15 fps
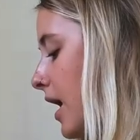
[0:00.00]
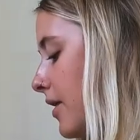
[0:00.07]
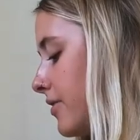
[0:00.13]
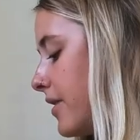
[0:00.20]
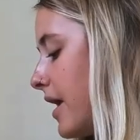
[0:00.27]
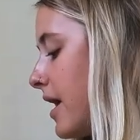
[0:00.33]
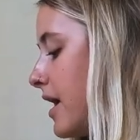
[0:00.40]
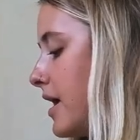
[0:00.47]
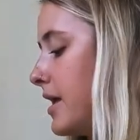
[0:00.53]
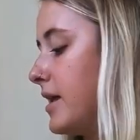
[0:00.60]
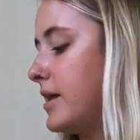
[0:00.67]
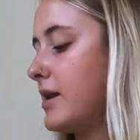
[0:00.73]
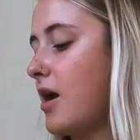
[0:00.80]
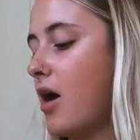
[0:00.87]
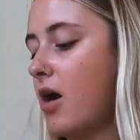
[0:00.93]
And
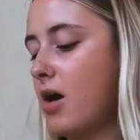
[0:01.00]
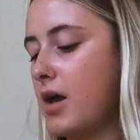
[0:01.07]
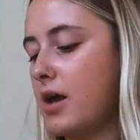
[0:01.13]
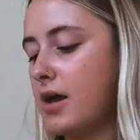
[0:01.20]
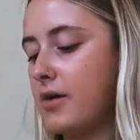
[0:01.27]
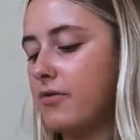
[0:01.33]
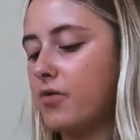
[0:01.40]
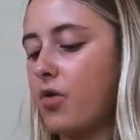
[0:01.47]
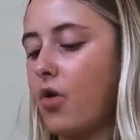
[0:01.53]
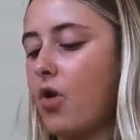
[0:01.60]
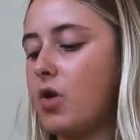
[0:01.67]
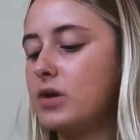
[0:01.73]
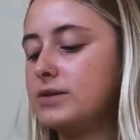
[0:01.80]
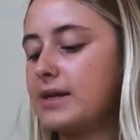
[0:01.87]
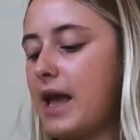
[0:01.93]
then I've
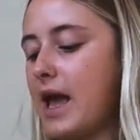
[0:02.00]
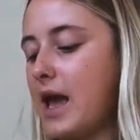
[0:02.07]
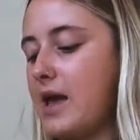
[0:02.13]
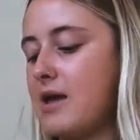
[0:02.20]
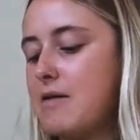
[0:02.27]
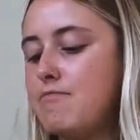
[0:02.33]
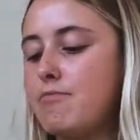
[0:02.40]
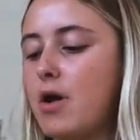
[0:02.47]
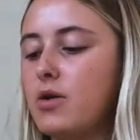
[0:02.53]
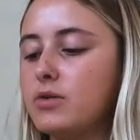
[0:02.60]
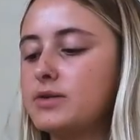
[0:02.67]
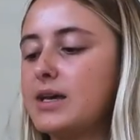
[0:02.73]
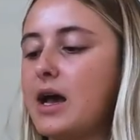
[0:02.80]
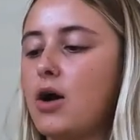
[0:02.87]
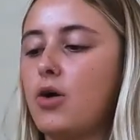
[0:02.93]
got a
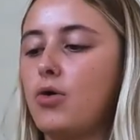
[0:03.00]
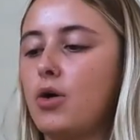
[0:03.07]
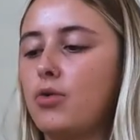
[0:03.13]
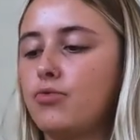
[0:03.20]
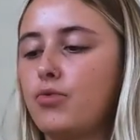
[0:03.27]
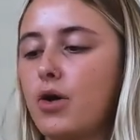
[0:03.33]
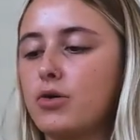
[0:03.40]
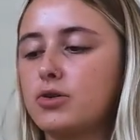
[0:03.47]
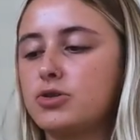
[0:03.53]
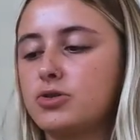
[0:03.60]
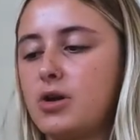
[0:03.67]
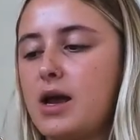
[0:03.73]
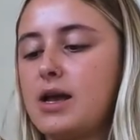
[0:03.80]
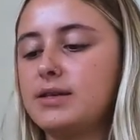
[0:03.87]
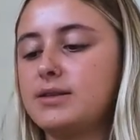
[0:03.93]
Motel Rocks
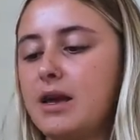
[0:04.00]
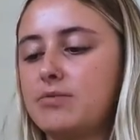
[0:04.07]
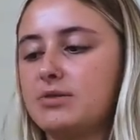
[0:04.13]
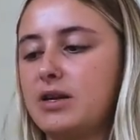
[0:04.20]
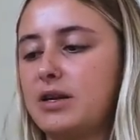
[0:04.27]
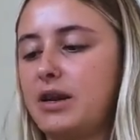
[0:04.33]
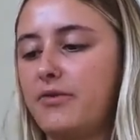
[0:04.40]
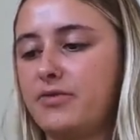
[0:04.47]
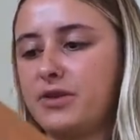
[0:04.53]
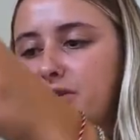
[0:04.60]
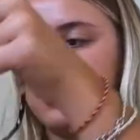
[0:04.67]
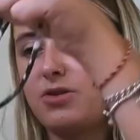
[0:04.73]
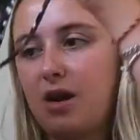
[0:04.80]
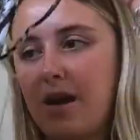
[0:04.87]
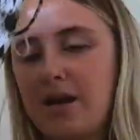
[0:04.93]
dress. I absolutely love
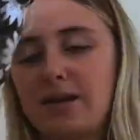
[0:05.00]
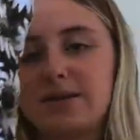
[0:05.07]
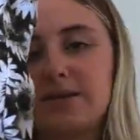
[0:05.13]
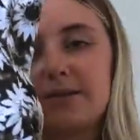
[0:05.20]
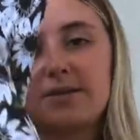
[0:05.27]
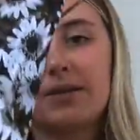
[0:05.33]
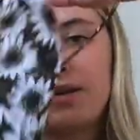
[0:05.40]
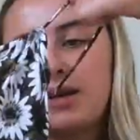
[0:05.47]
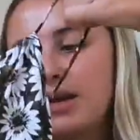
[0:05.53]
this dress.